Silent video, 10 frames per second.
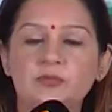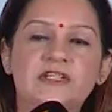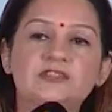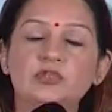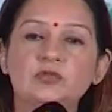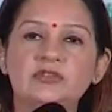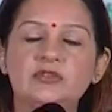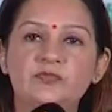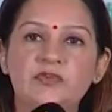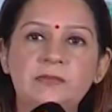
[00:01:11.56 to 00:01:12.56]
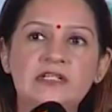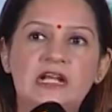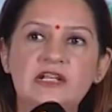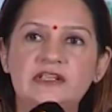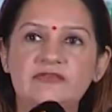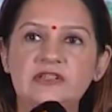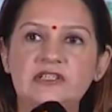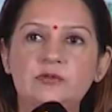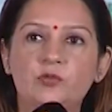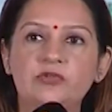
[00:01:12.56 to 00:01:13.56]
me. So the women are
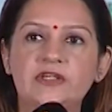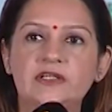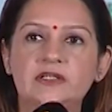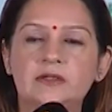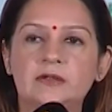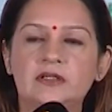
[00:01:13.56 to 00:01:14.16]
definitely voting.